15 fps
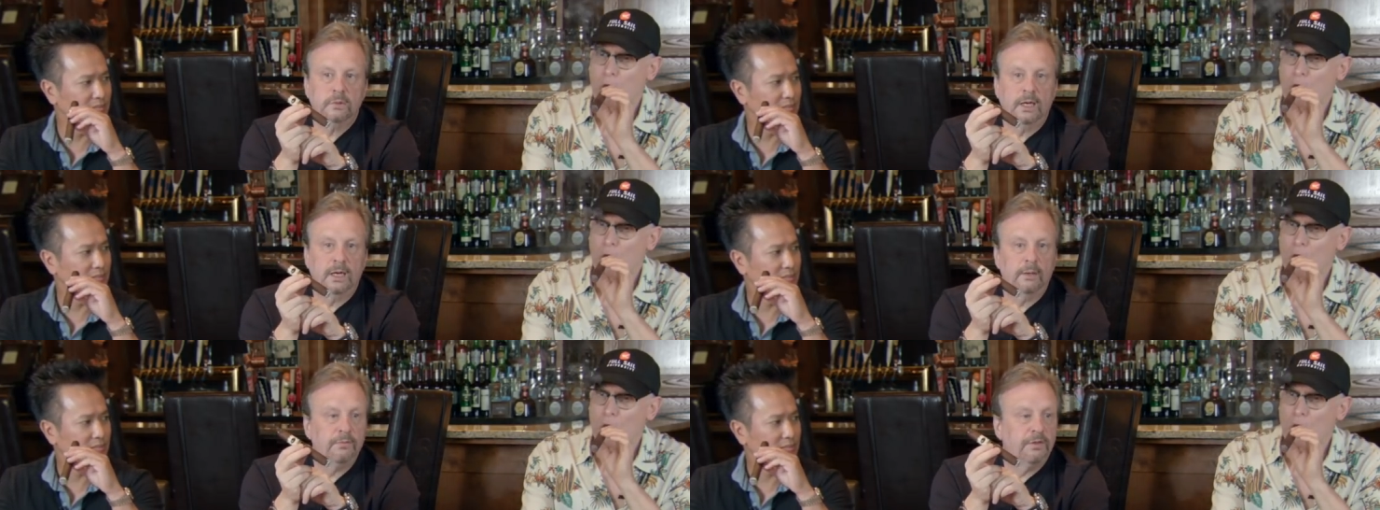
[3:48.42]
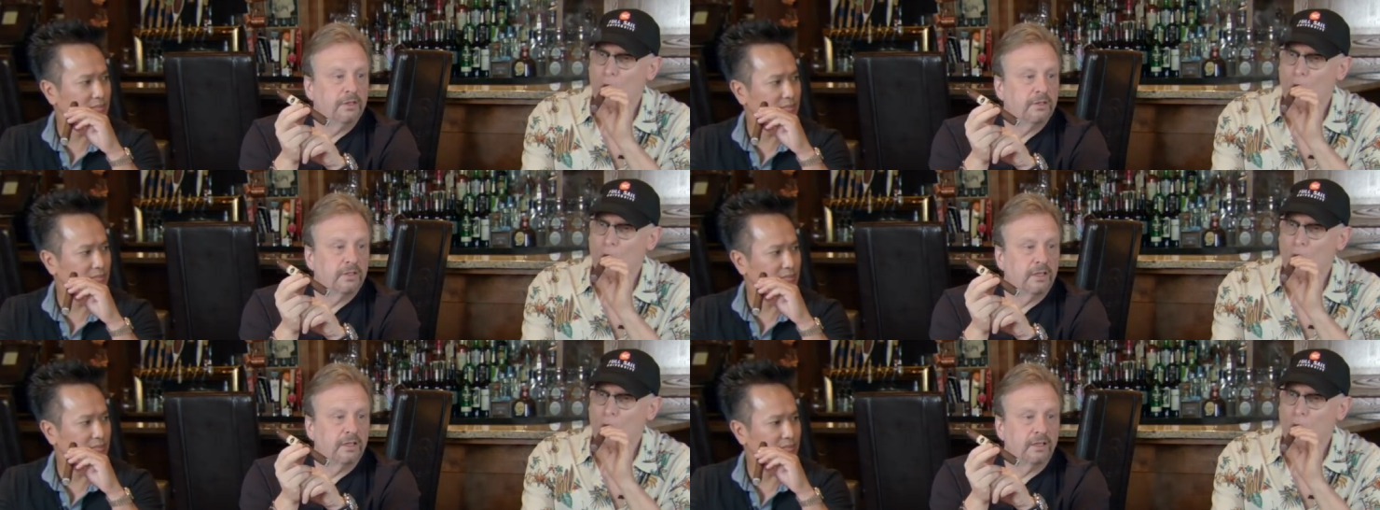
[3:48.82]
Speaker 1: Uh,
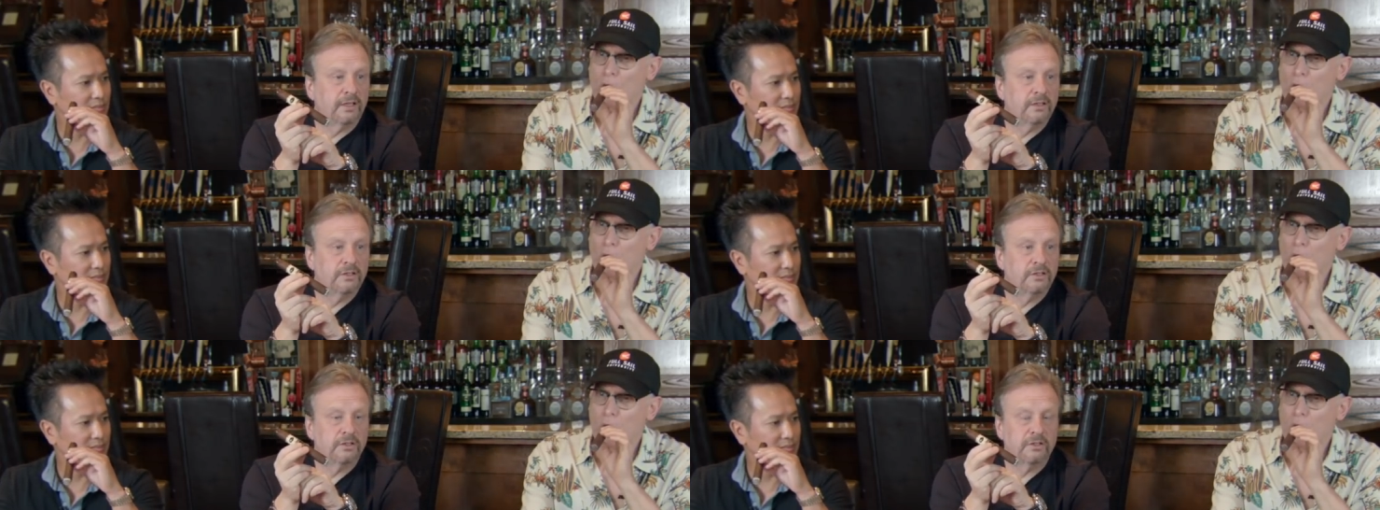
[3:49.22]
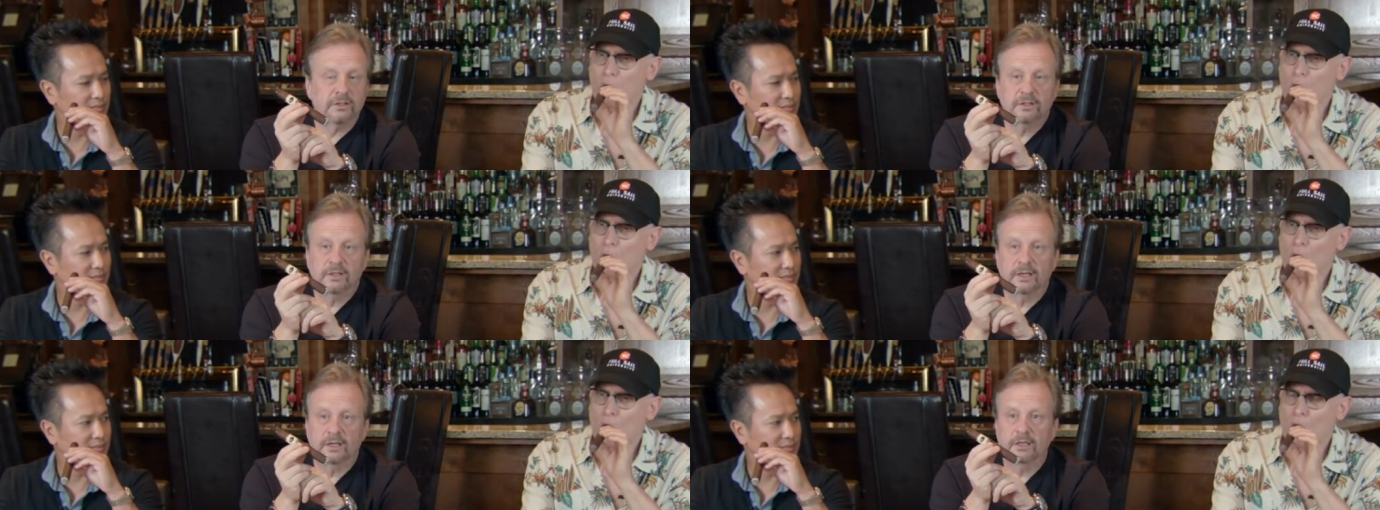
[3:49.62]
this thing is,
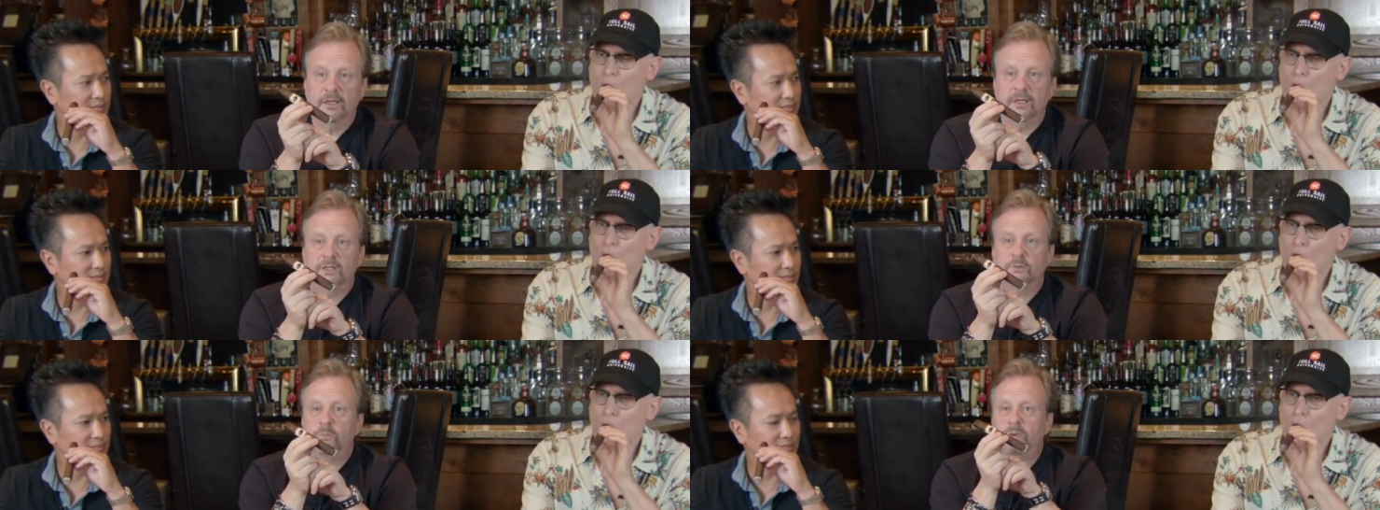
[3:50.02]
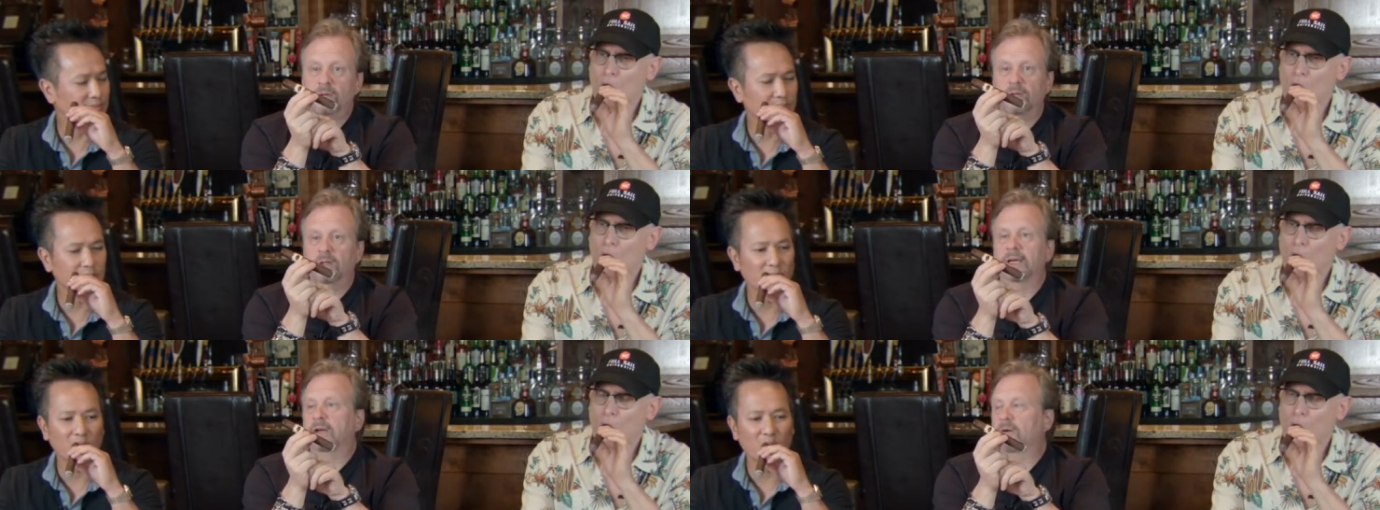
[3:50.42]
it's
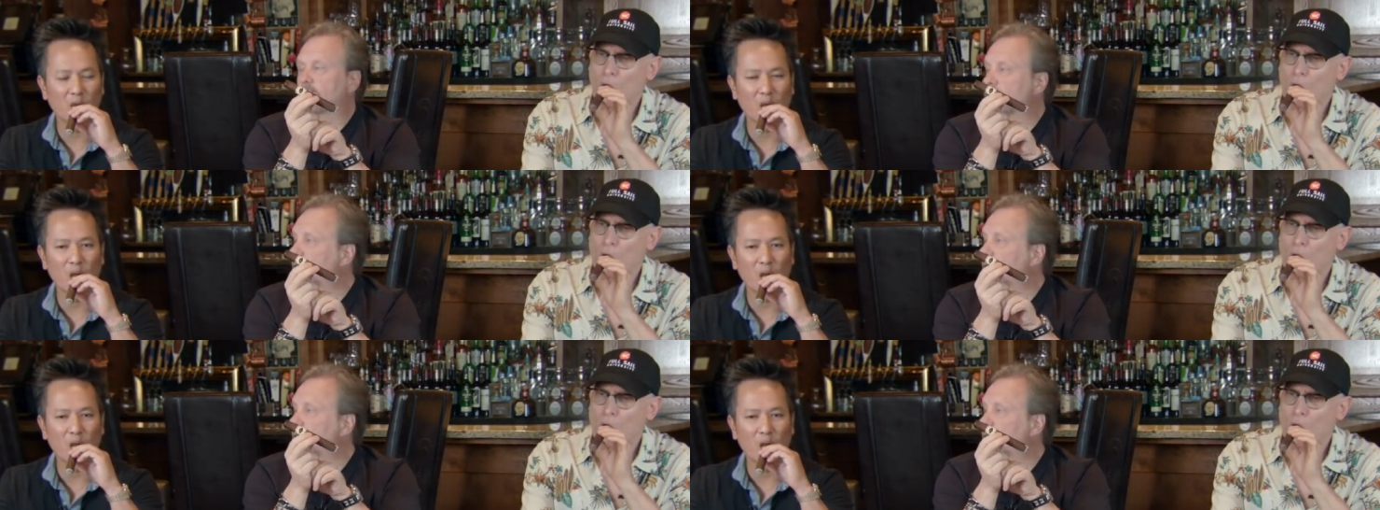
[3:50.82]
built like a